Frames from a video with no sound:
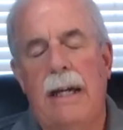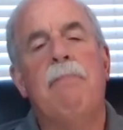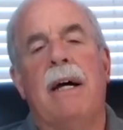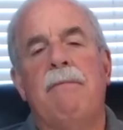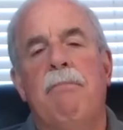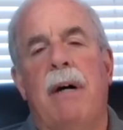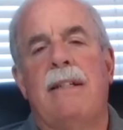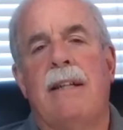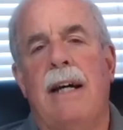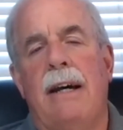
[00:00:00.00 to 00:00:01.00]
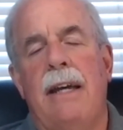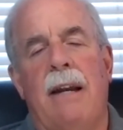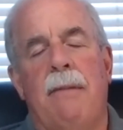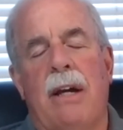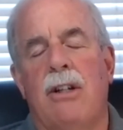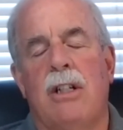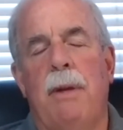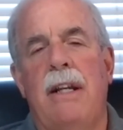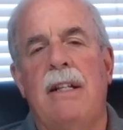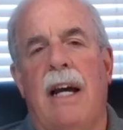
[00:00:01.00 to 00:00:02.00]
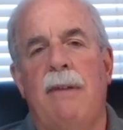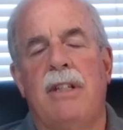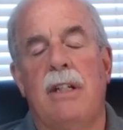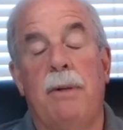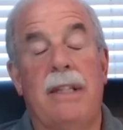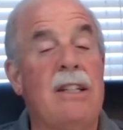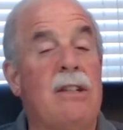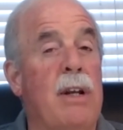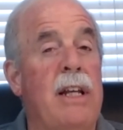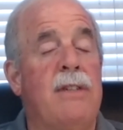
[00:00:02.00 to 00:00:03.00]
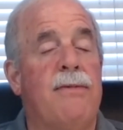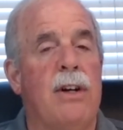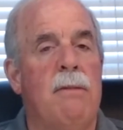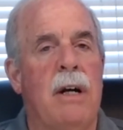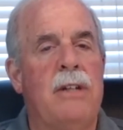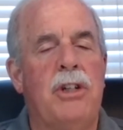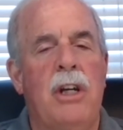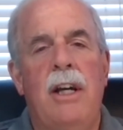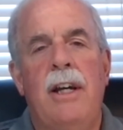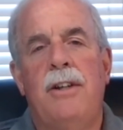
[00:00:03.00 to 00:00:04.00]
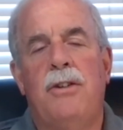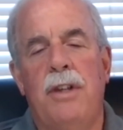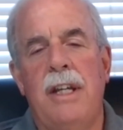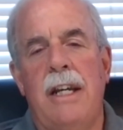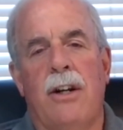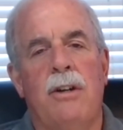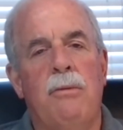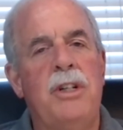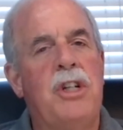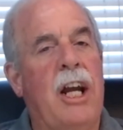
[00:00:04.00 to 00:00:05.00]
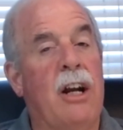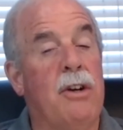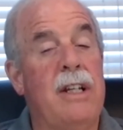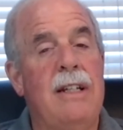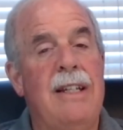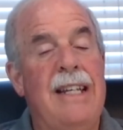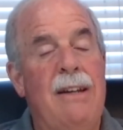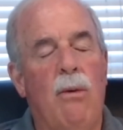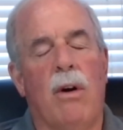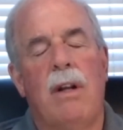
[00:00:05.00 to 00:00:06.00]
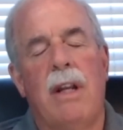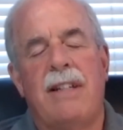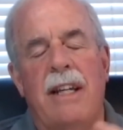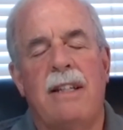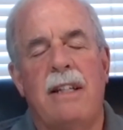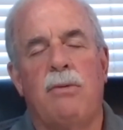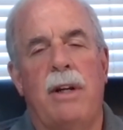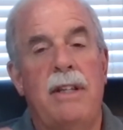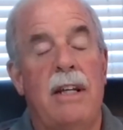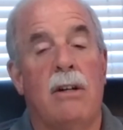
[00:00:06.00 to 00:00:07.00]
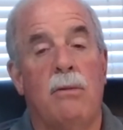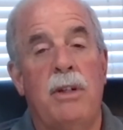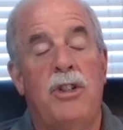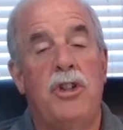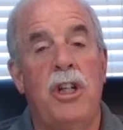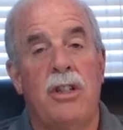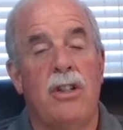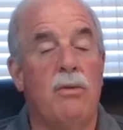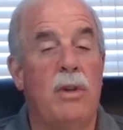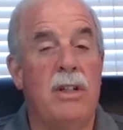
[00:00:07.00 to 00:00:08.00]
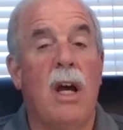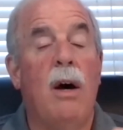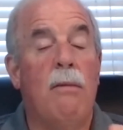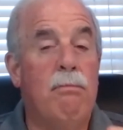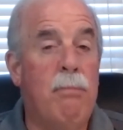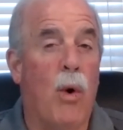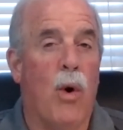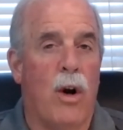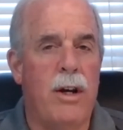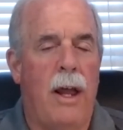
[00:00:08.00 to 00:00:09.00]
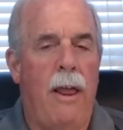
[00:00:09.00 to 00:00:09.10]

not going to spend any time with this, but this relates very much to the year in which Herod, or let's say it this way, the year in which Jesus was born.